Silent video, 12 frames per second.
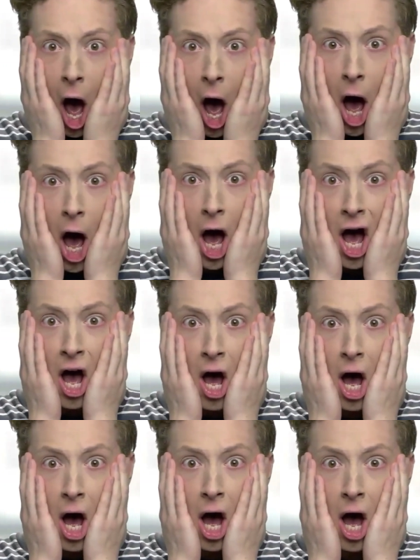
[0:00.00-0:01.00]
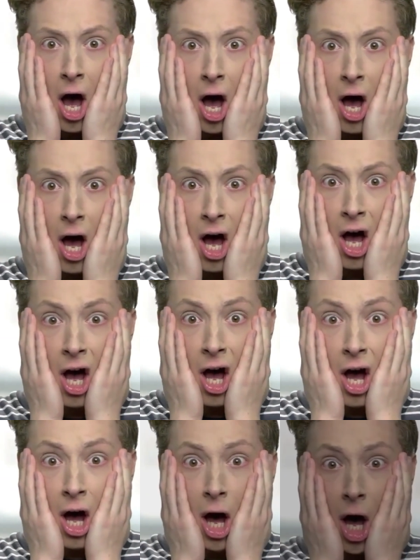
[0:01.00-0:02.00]
And now, the Ameca G P
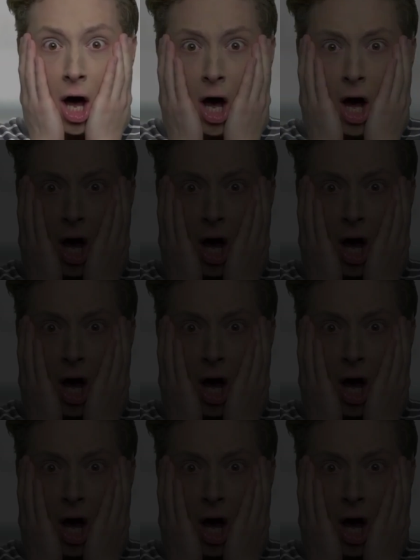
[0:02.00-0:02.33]
T three